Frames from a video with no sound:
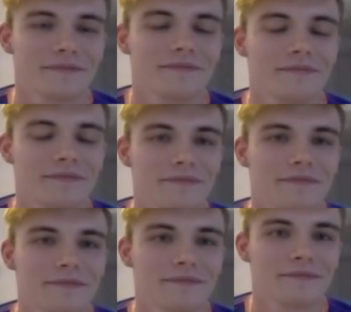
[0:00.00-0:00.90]

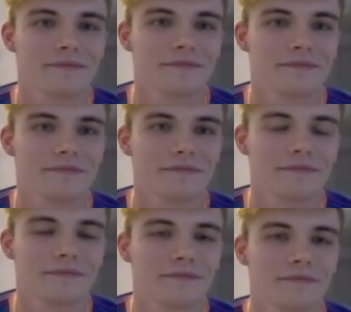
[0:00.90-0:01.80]

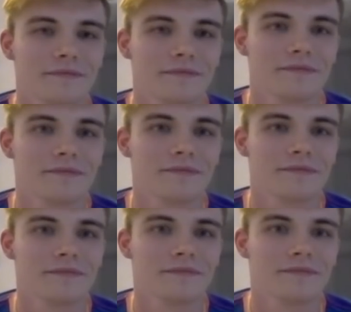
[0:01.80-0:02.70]

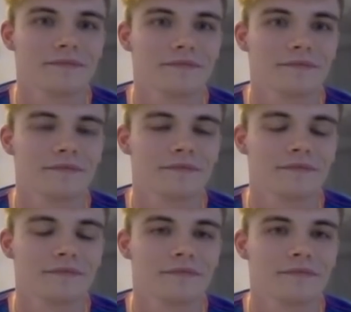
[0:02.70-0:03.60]

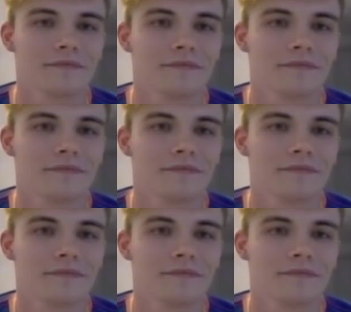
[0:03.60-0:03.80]
(not speaking)